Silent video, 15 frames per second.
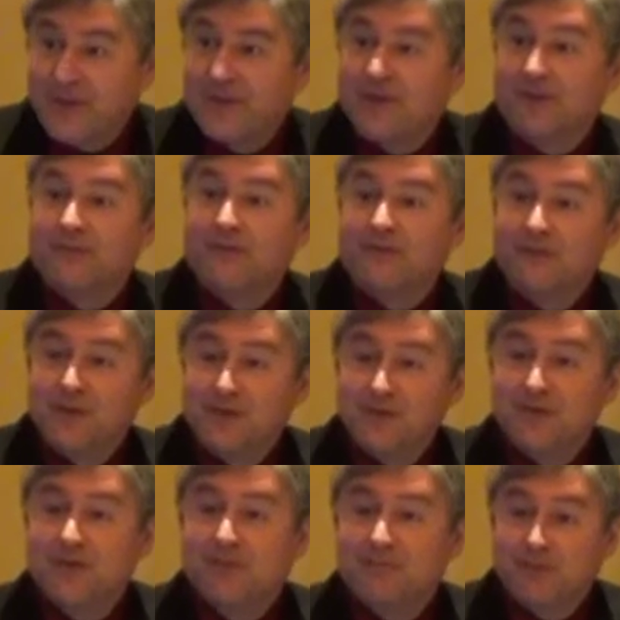There are
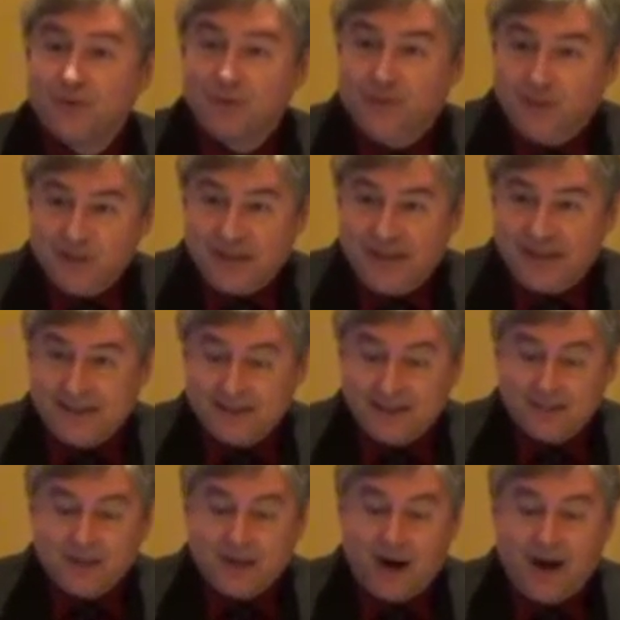reviews and approvals that need
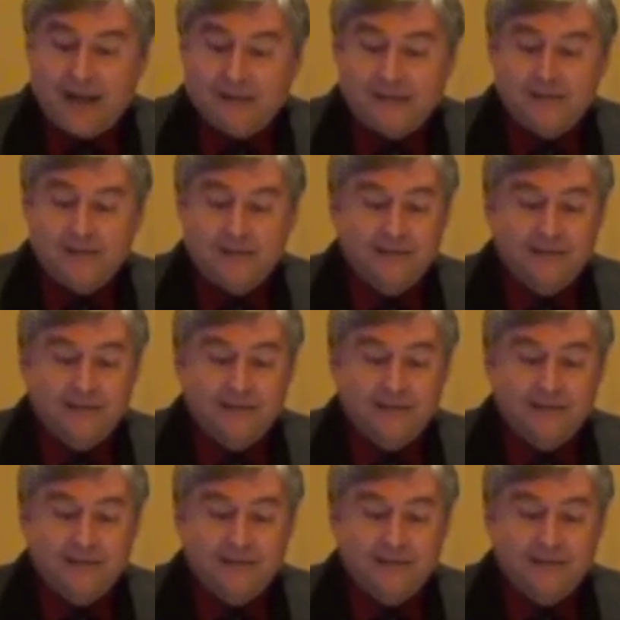to be gotten.